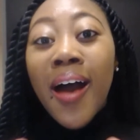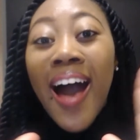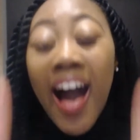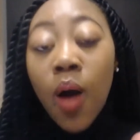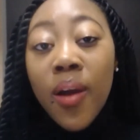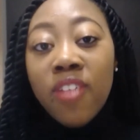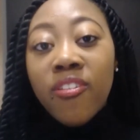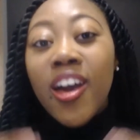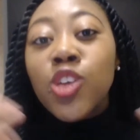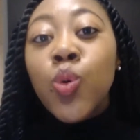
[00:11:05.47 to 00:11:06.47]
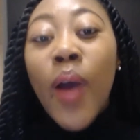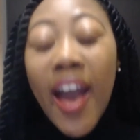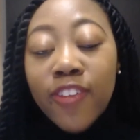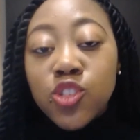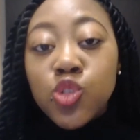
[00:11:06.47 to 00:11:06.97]
However, you
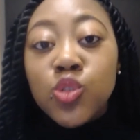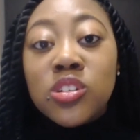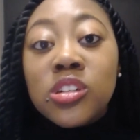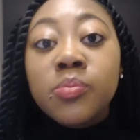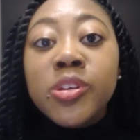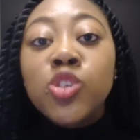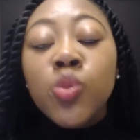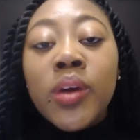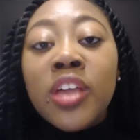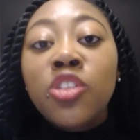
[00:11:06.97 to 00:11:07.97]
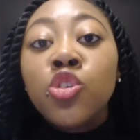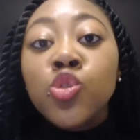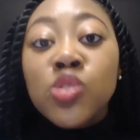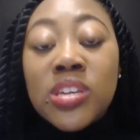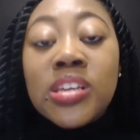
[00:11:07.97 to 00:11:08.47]
have to still be doing the
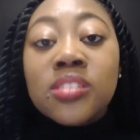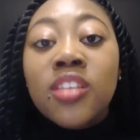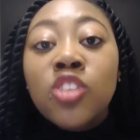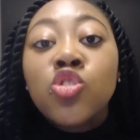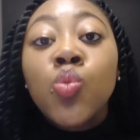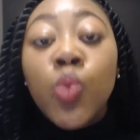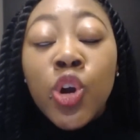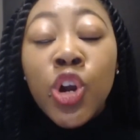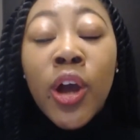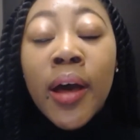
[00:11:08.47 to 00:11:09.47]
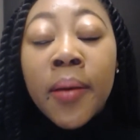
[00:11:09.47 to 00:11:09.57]
routines that you were